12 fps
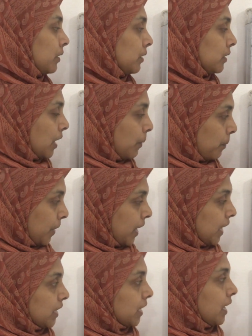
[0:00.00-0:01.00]

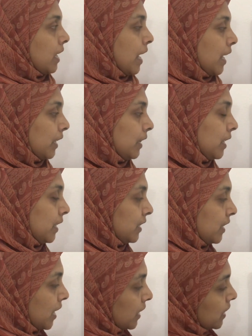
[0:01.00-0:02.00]
subtraction like this,
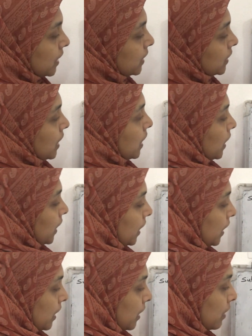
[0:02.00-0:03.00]
that is
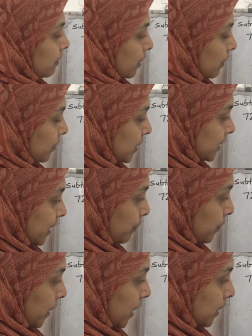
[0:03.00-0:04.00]
here when we
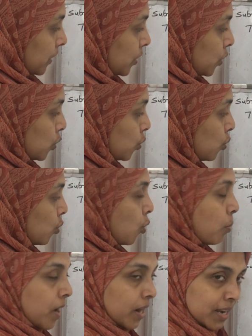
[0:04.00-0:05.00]
subtract 2
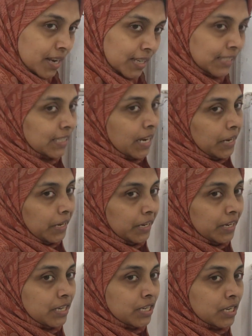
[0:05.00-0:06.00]
minus
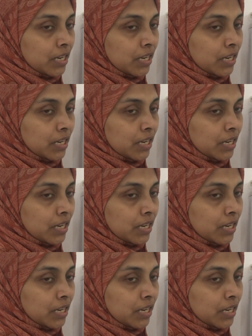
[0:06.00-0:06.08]
8,